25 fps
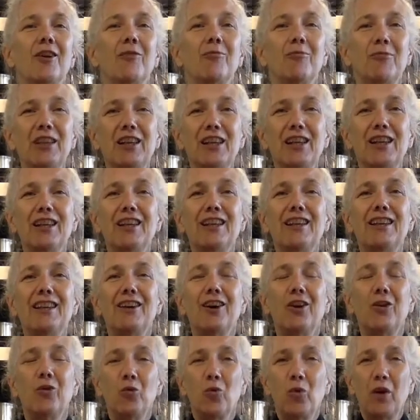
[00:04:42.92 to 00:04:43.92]
be
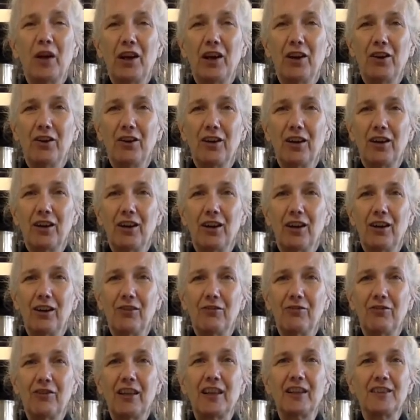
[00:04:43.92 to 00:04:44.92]
aware
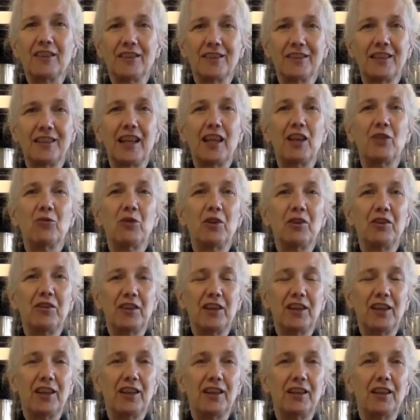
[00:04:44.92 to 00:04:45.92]
of and stay
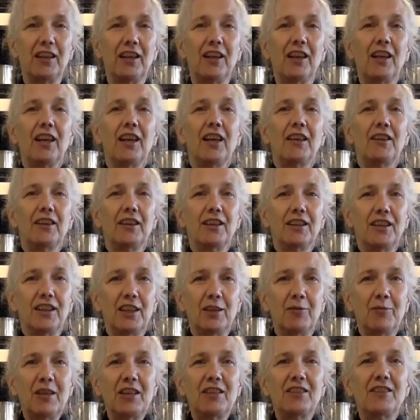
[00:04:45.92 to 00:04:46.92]
within the
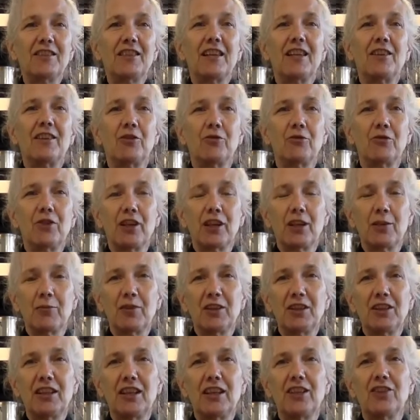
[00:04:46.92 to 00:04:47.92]
limits and the
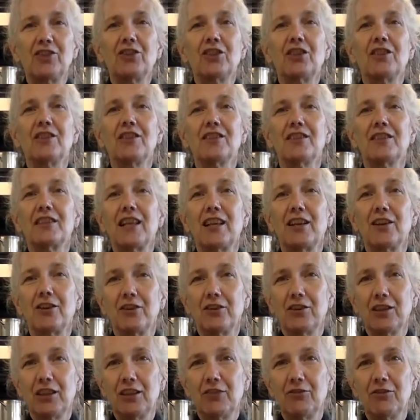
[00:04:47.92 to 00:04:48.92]
recommendations that
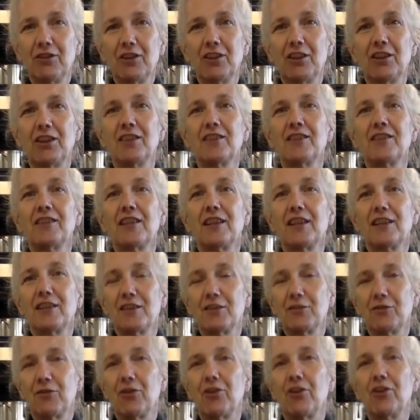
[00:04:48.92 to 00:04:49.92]
are given us as
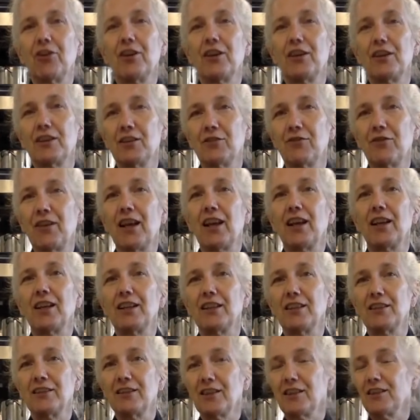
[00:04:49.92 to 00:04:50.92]
far as fat
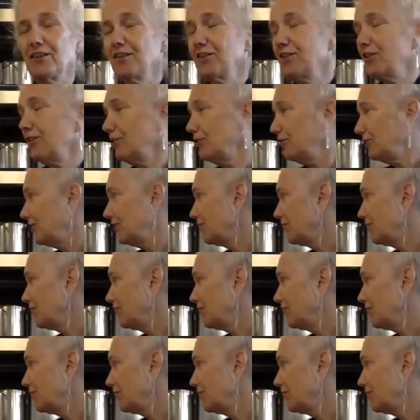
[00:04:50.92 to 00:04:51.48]
is concerned.